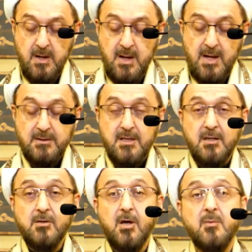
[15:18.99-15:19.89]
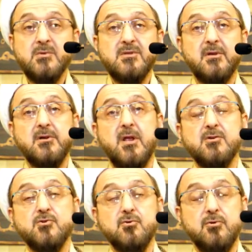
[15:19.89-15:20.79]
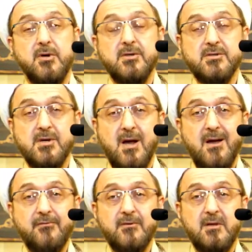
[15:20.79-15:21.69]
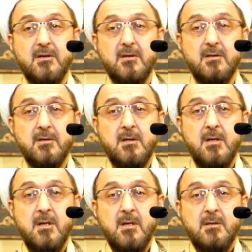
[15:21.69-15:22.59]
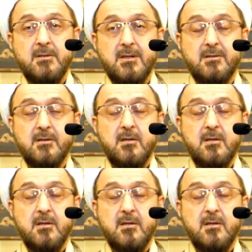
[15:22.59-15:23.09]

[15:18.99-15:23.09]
And then comes the reassurance after that